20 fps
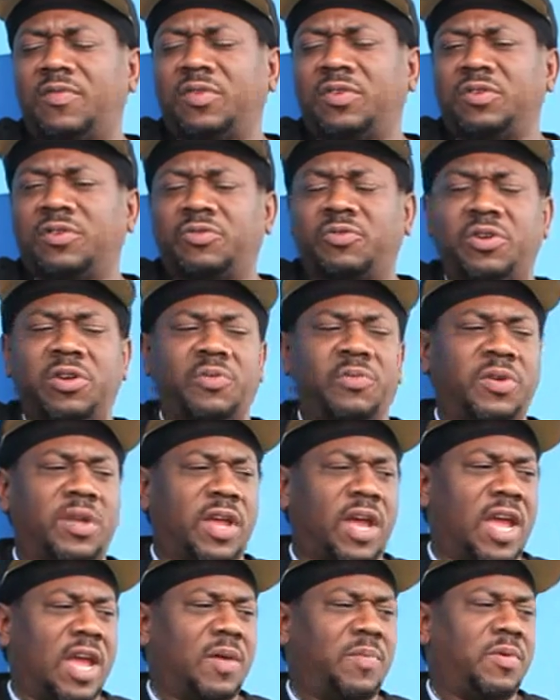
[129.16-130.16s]
Katrina, we
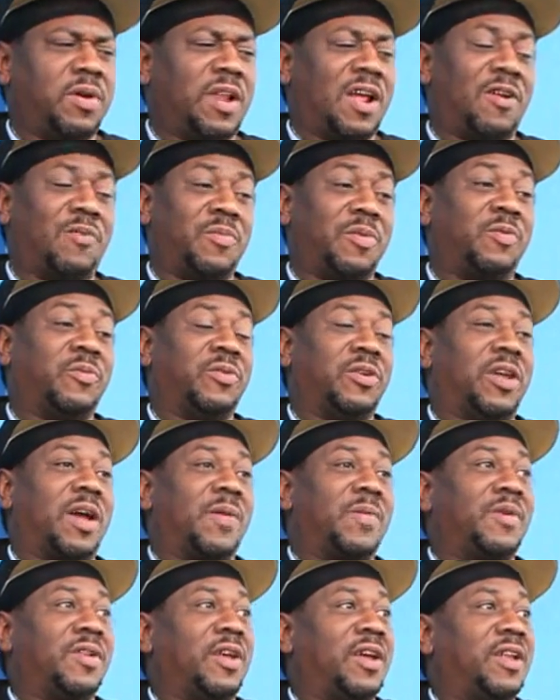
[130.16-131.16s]
came in. I remember we
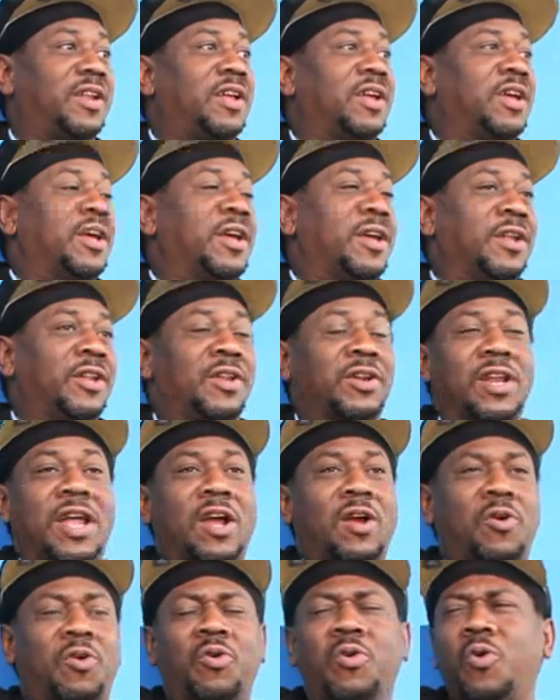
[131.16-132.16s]
coming in, it looked like
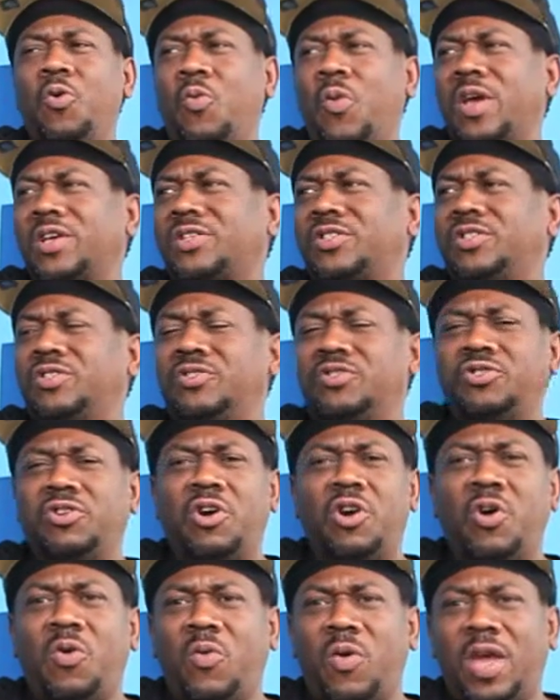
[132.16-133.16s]
an old Western
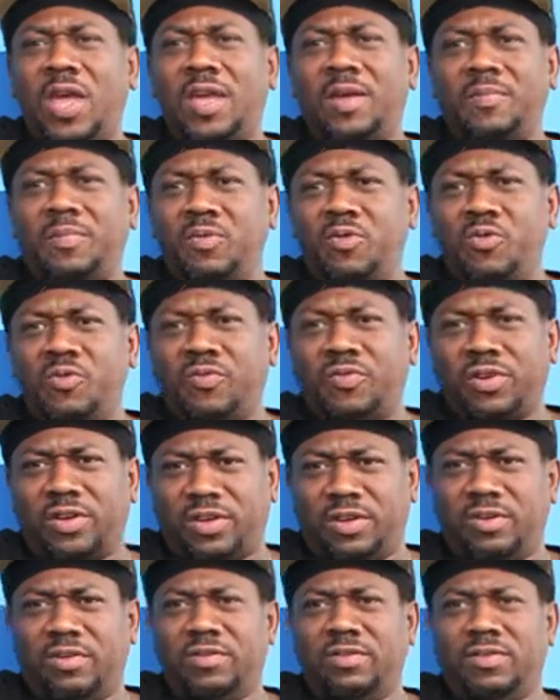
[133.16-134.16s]
John Wayne movie.
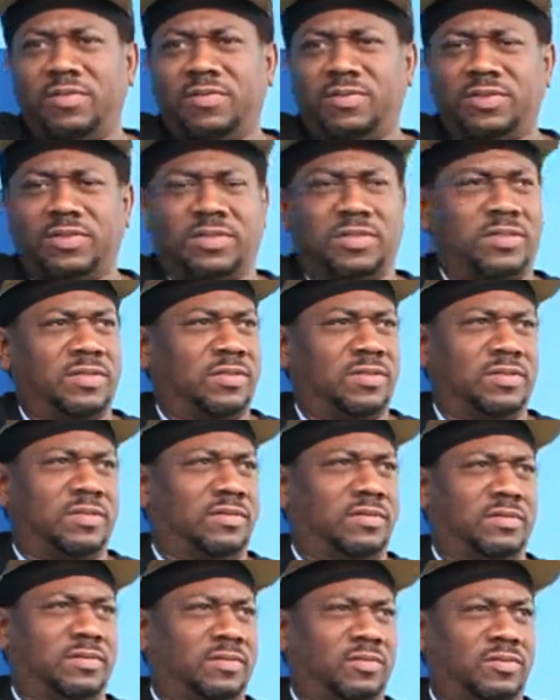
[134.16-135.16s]
You know, it was
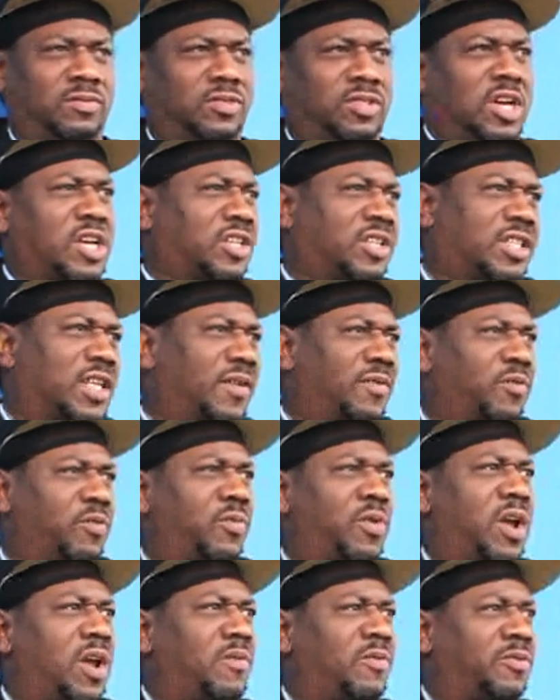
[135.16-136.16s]
dust
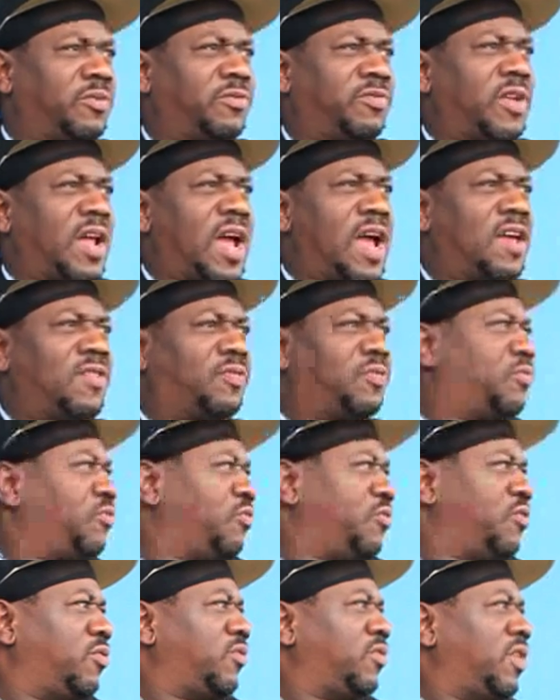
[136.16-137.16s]
everywhere. It was flying
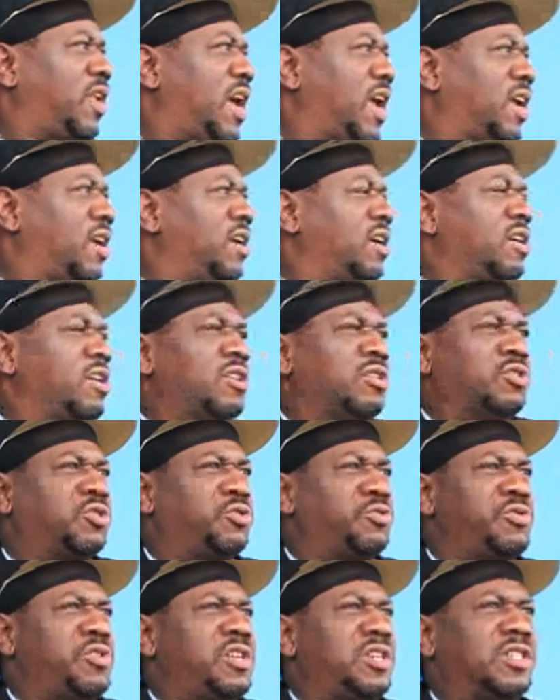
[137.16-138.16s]
through. It was like
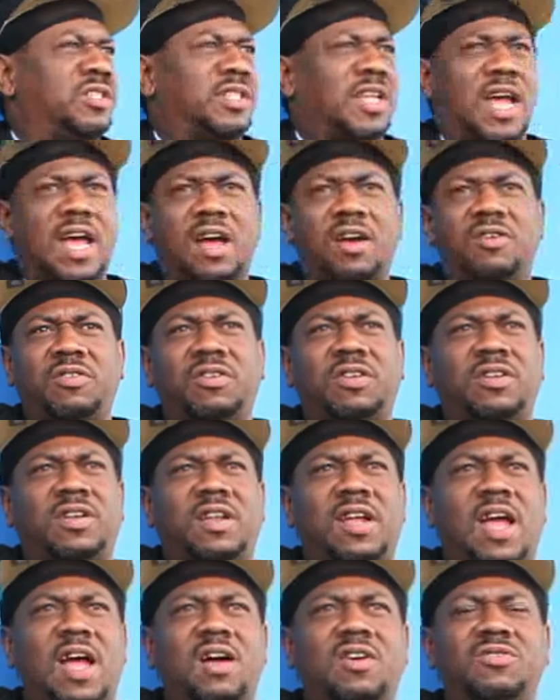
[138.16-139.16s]
trees down and
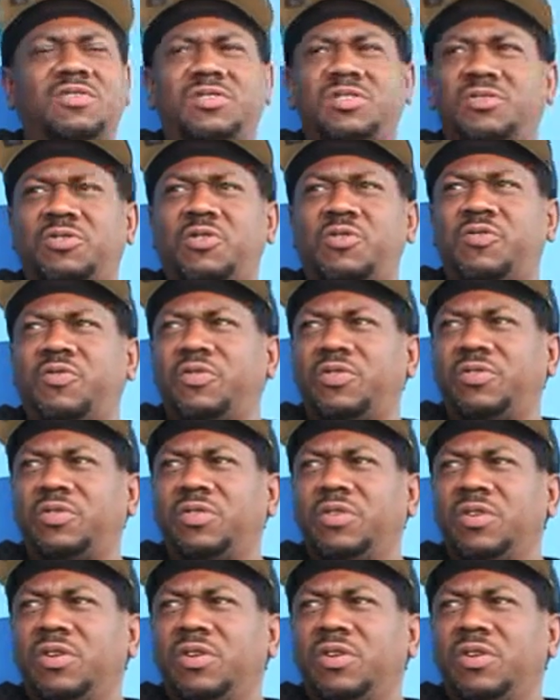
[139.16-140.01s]
houses over.